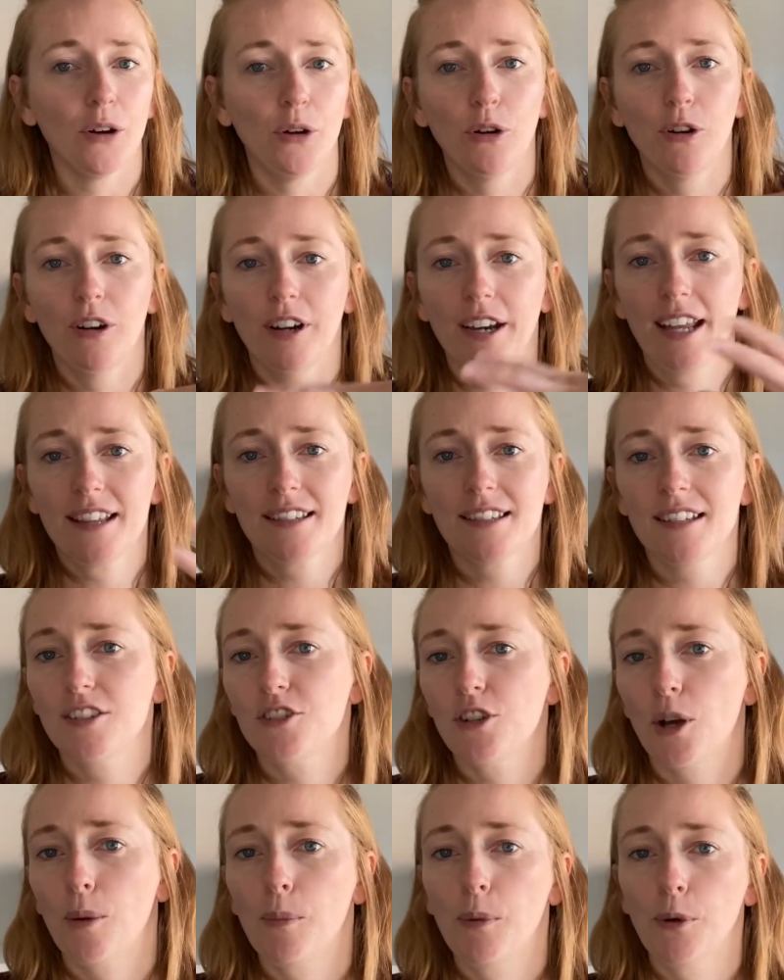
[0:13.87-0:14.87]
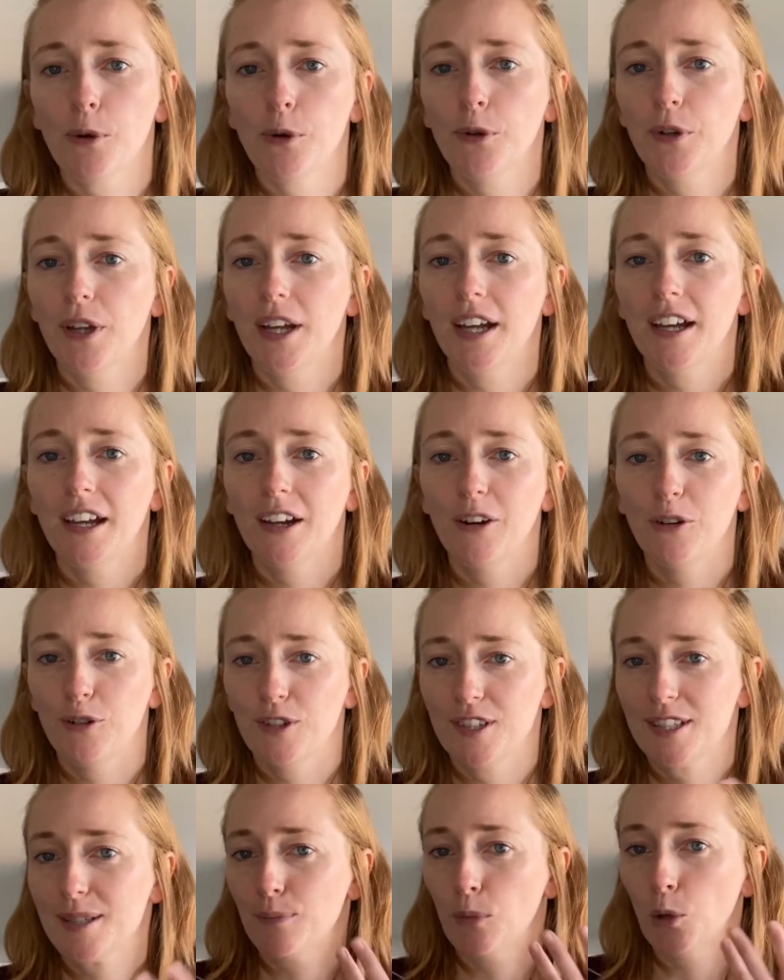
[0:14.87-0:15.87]
or an Etsy shop owner or a
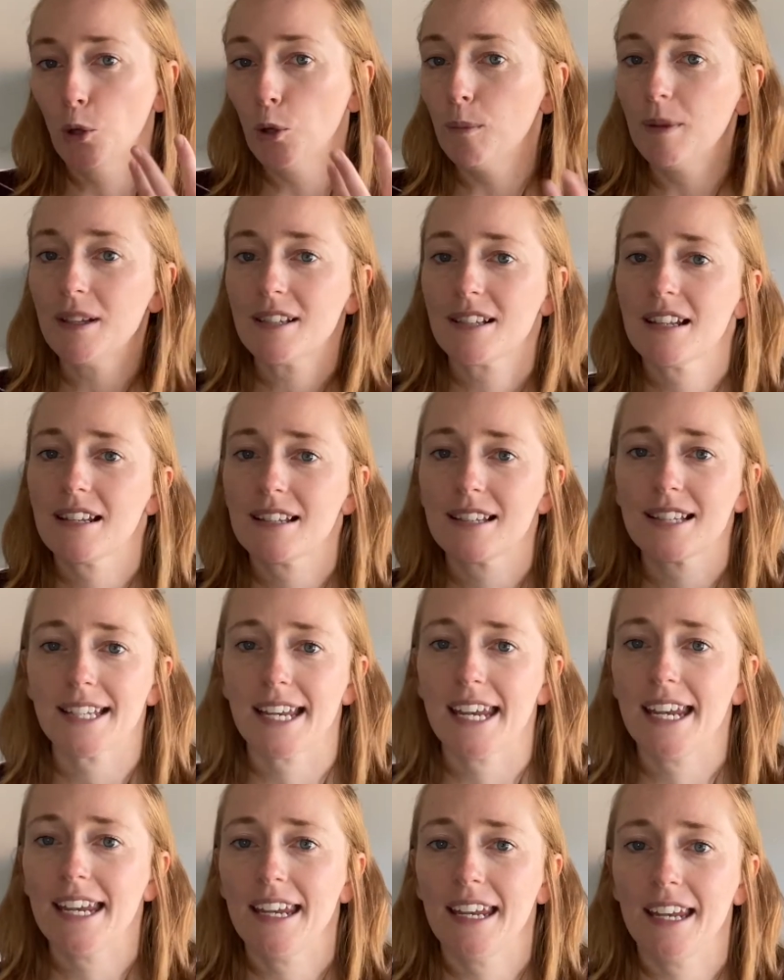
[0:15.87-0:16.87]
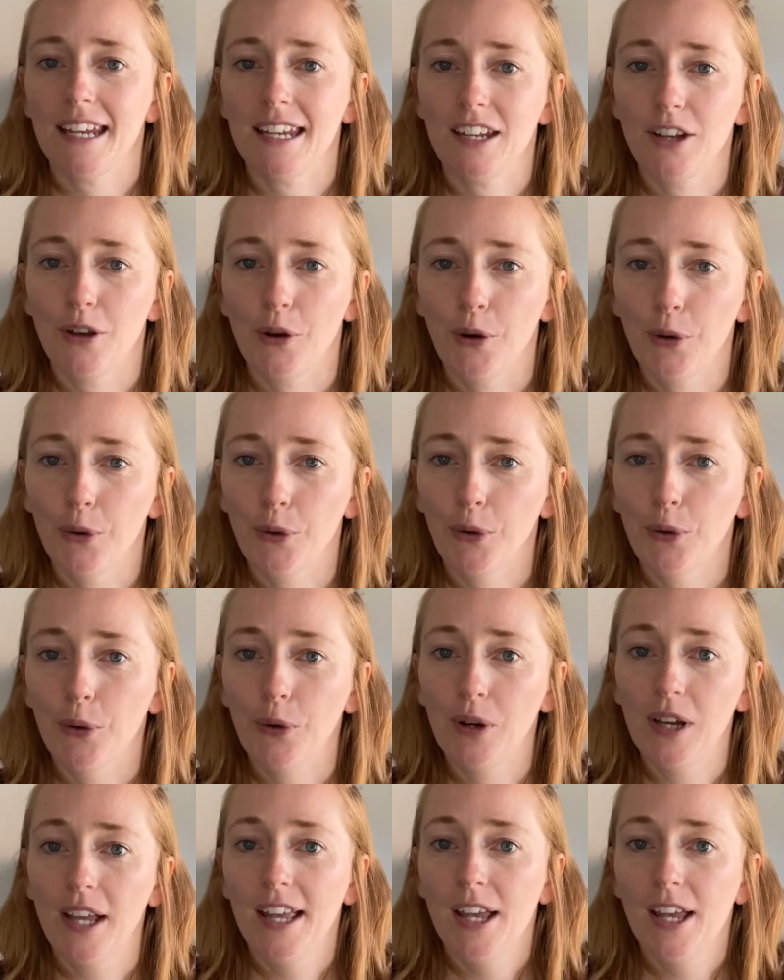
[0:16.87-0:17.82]
small business CEO,